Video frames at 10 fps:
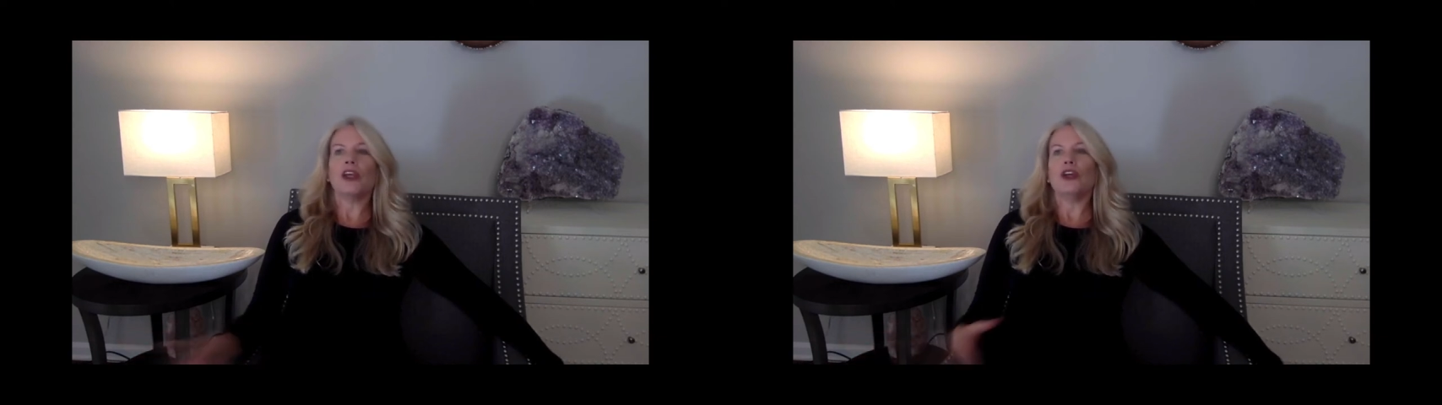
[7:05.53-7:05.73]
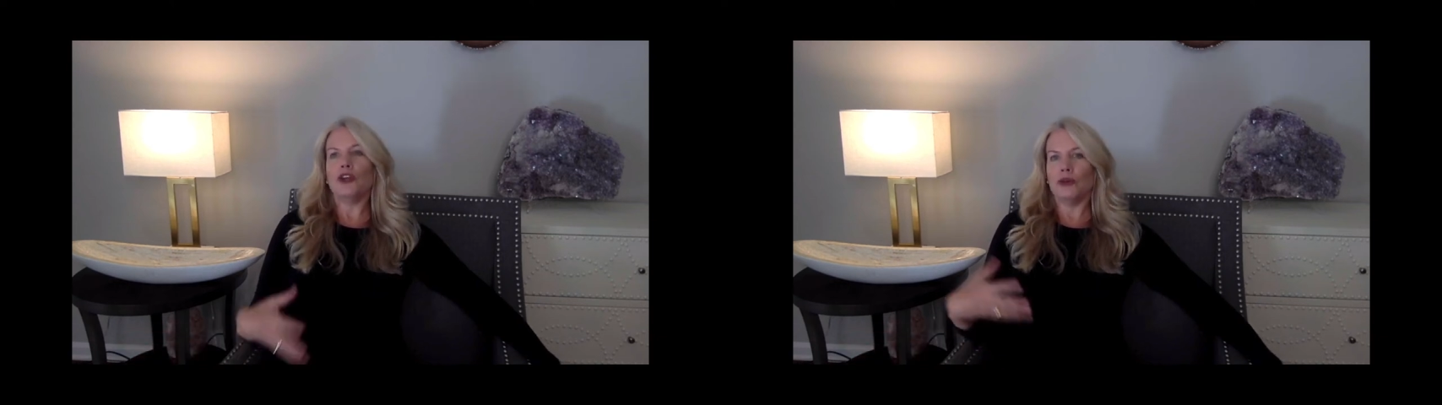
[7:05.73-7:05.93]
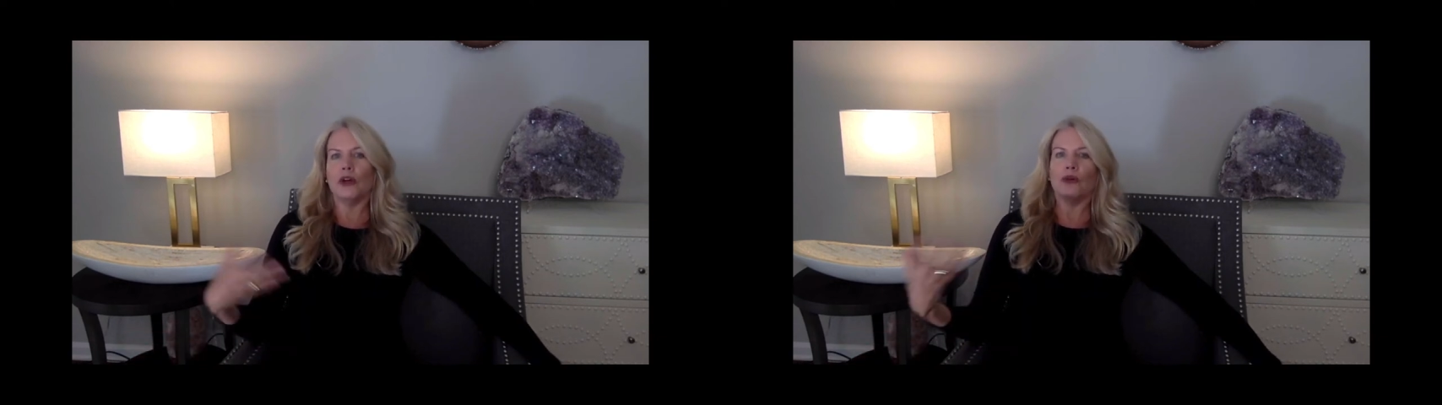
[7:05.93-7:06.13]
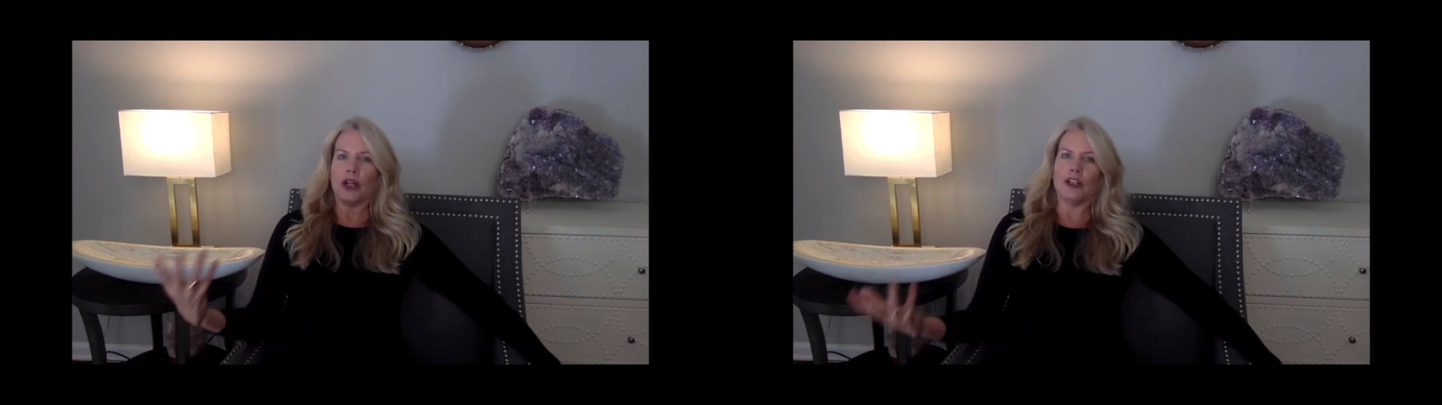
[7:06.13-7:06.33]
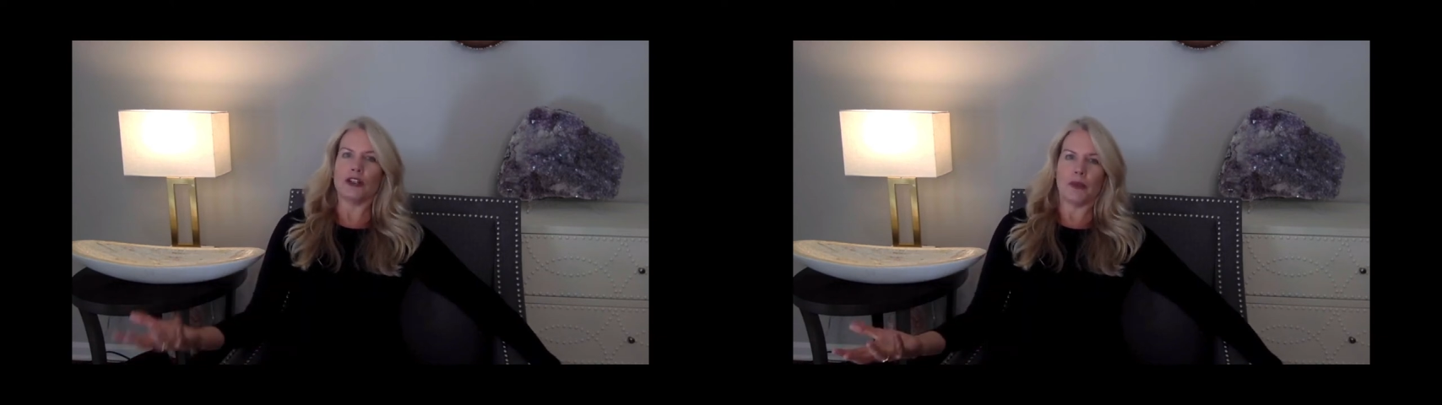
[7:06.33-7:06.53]
you know,
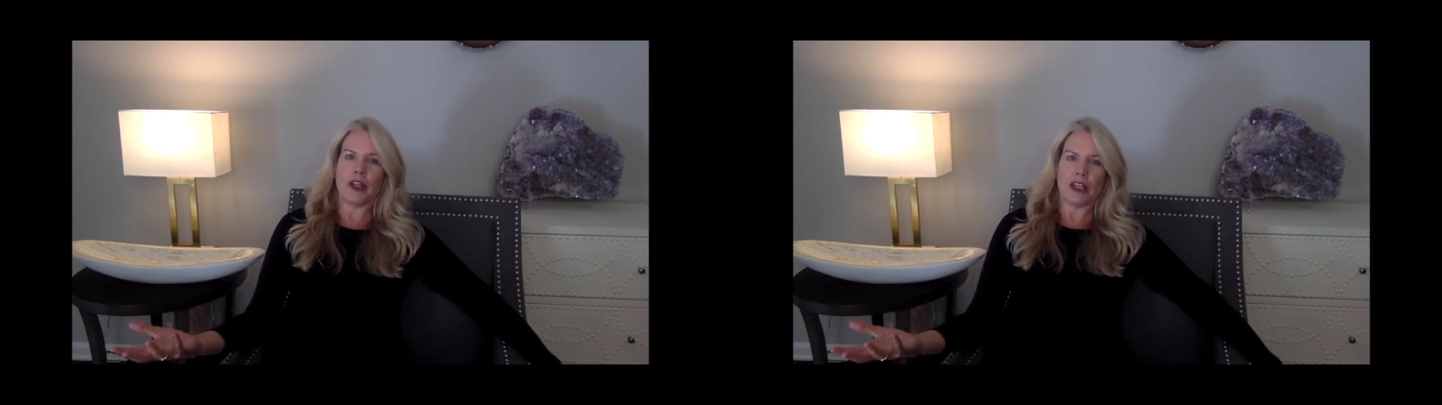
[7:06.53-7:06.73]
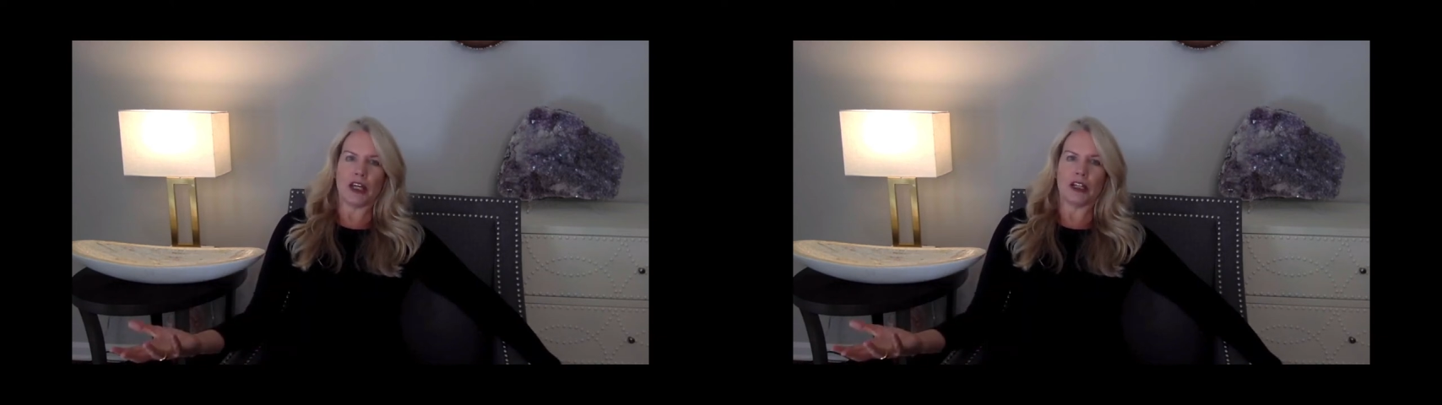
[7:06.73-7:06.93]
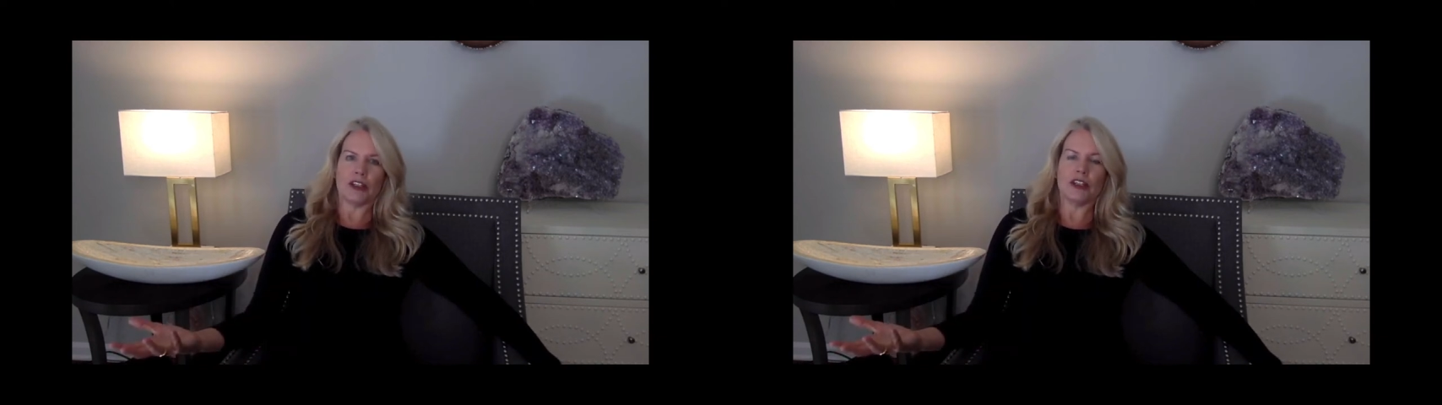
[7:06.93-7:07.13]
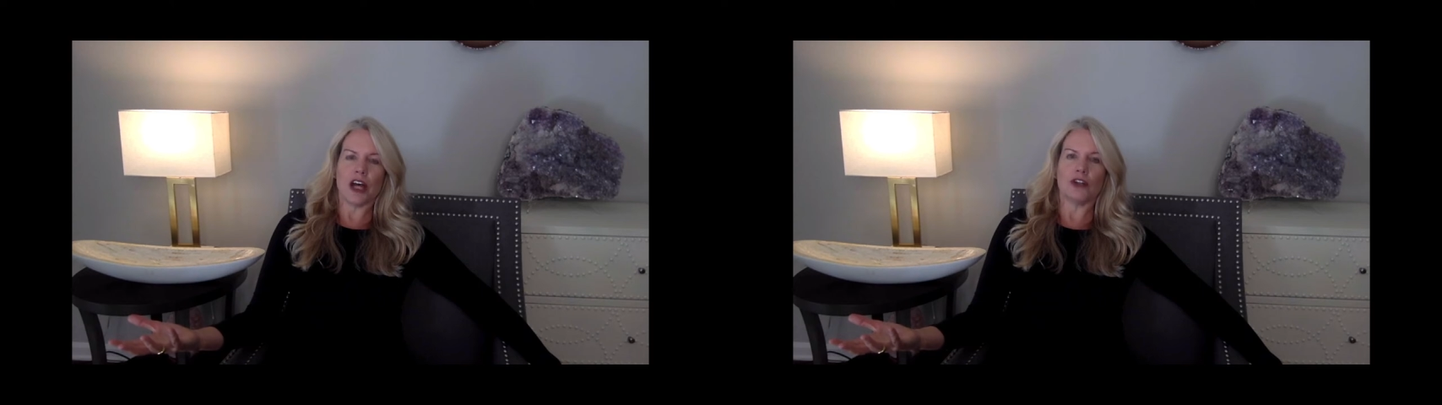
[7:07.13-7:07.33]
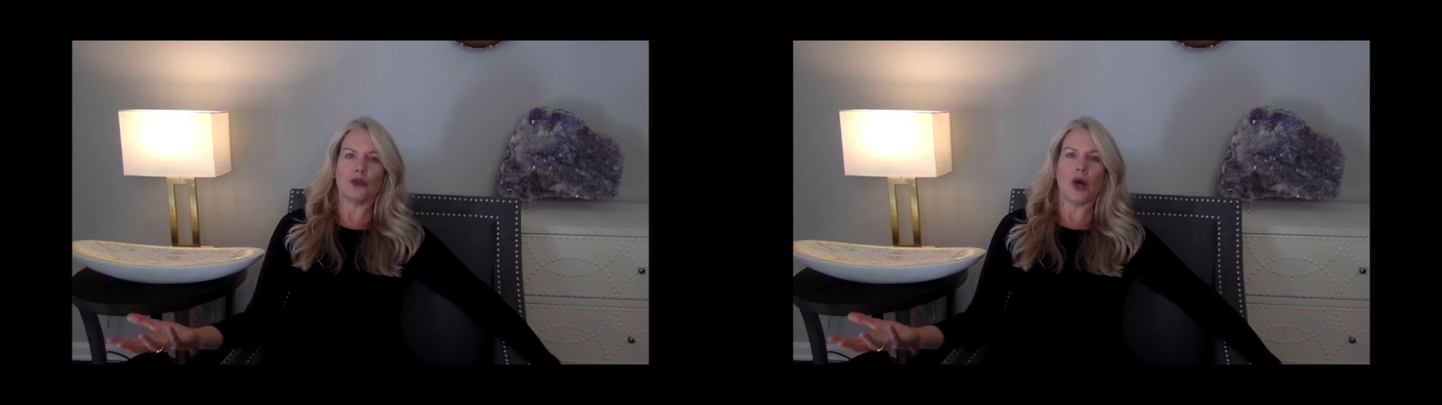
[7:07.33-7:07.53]
intimate things
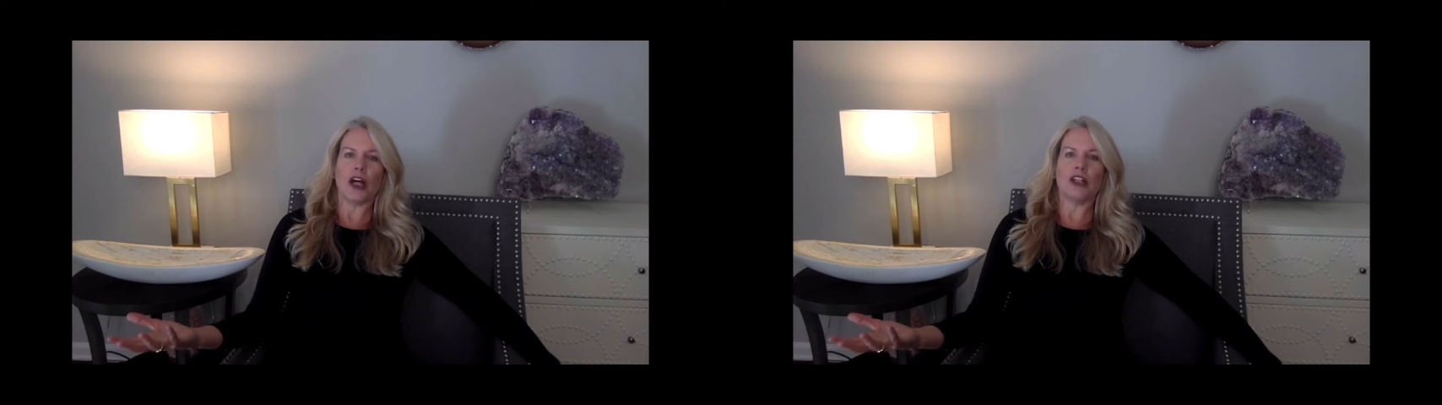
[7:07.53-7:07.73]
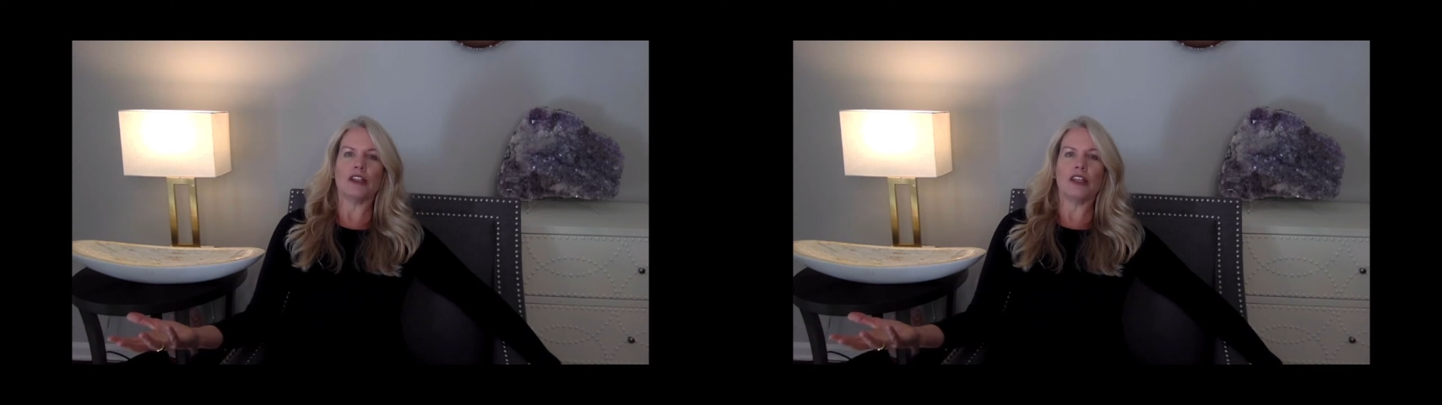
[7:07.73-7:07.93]
touch wise